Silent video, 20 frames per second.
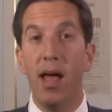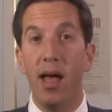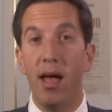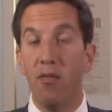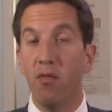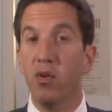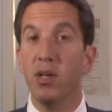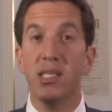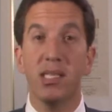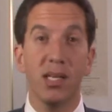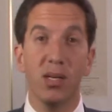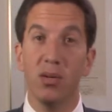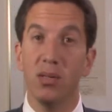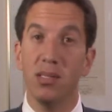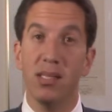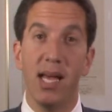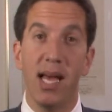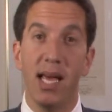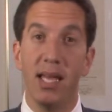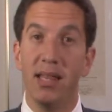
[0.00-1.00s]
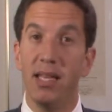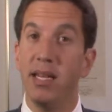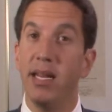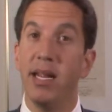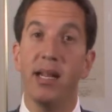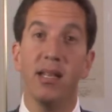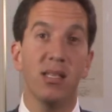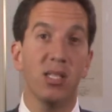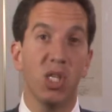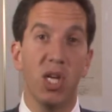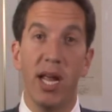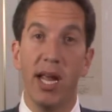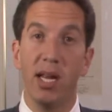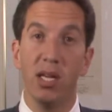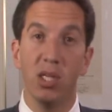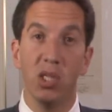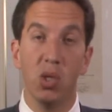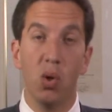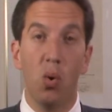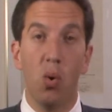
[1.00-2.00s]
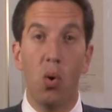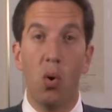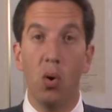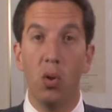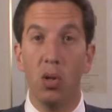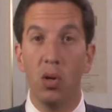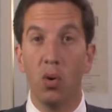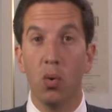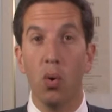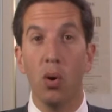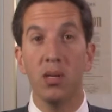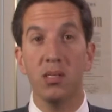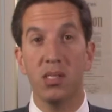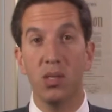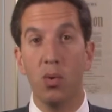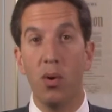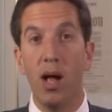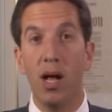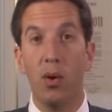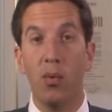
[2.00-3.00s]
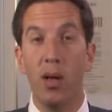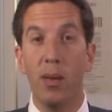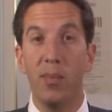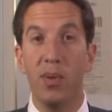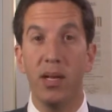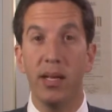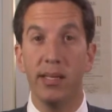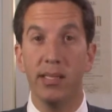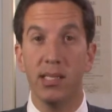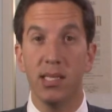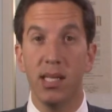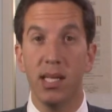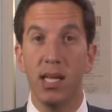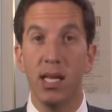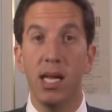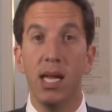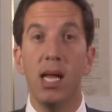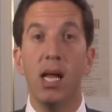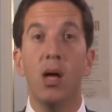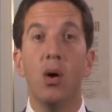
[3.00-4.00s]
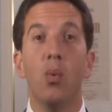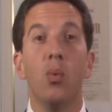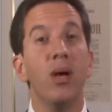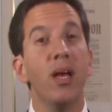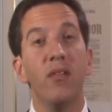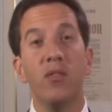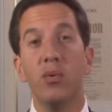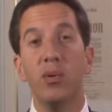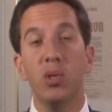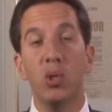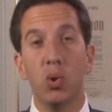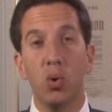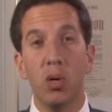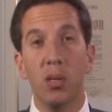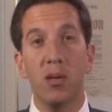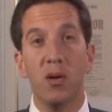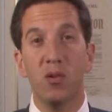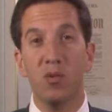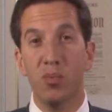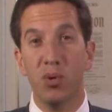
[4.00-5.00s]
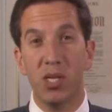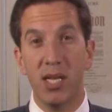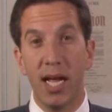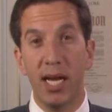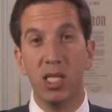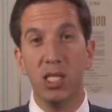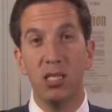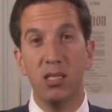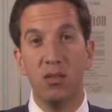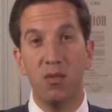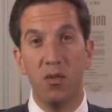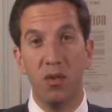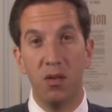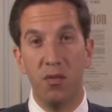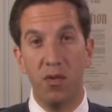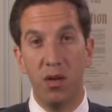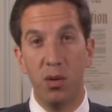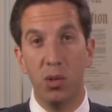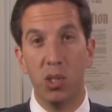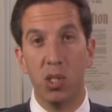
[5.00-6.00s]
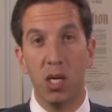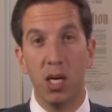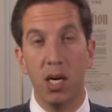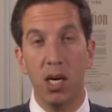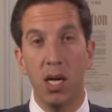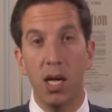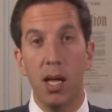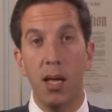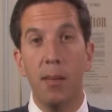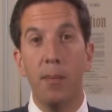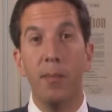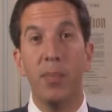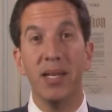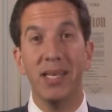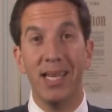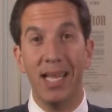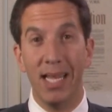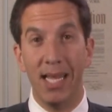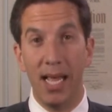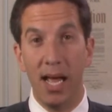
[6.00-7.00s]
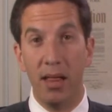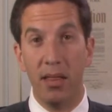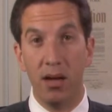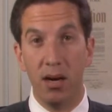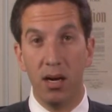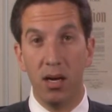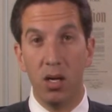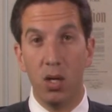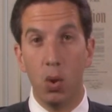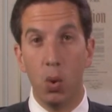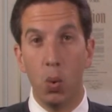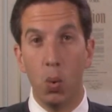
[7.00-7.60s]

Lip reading: Every single day, the needs change all across the Rockaway Peninsula. We have to ensure there's protections for the future, but together,